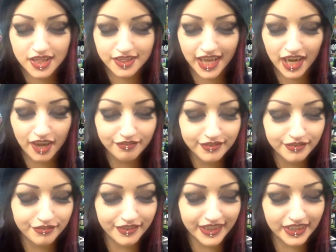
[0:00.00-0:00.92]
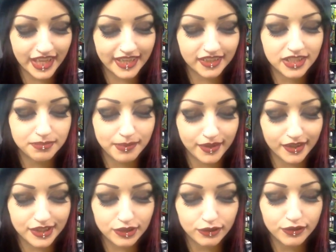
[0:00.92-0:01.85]
They love to feel and
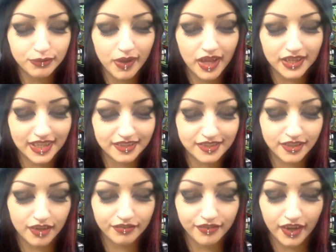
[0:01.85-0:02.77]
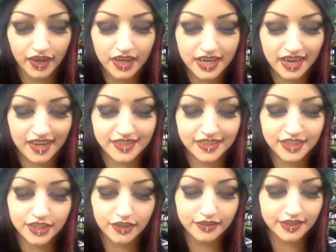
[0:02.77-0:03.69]
experience all the world has to offer, as it
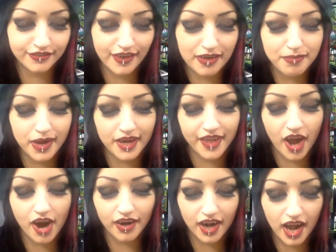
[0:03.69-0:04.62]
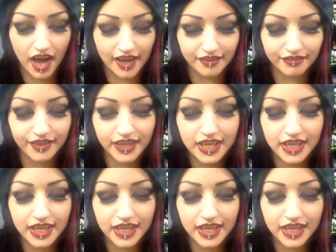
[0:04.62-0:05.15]
shows the vampire they are alive,